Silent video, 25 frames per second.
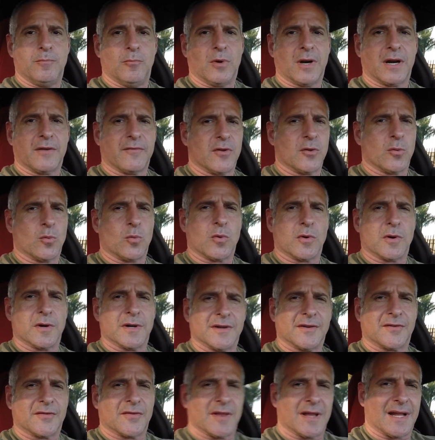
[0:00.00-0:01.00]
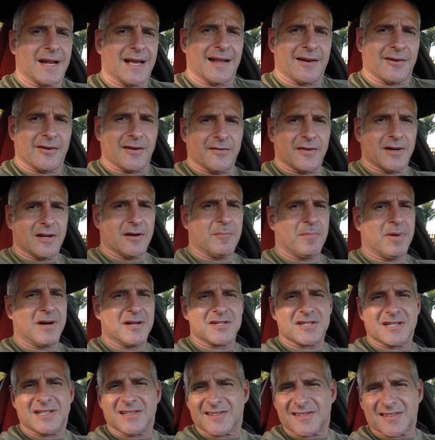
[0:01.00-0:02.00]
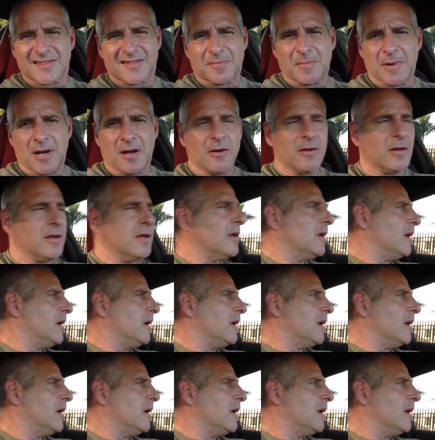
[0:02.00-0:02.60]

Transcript: whatever the word is for that. I don't even know. Pungent is a smell.